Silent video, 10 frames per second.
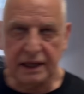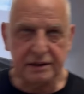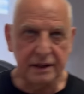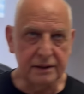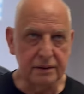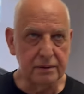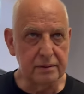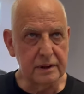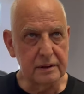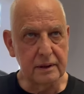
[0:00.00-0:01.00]
actually
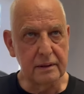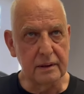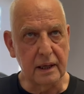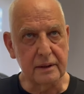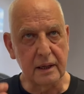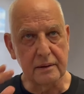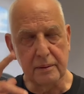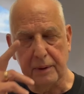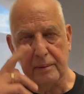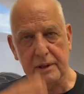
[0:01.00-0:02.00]
two, you
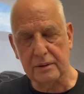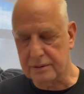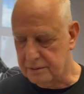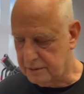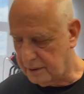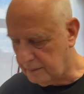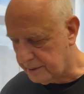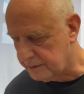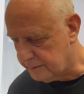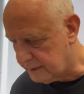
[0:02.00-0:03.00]
probably also saw,
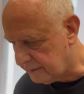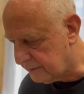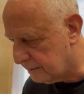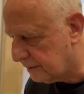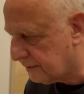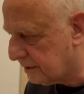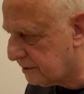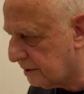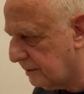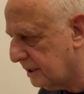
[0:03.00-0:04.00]
because you interviewed me for the
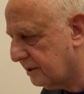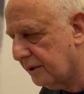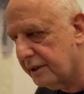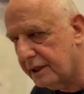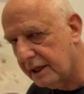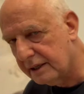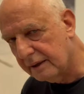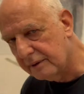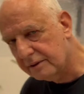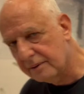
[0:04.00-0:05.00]
show, Eternity of
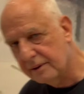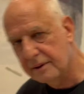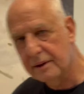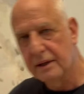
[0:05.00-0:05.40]
David Swerner.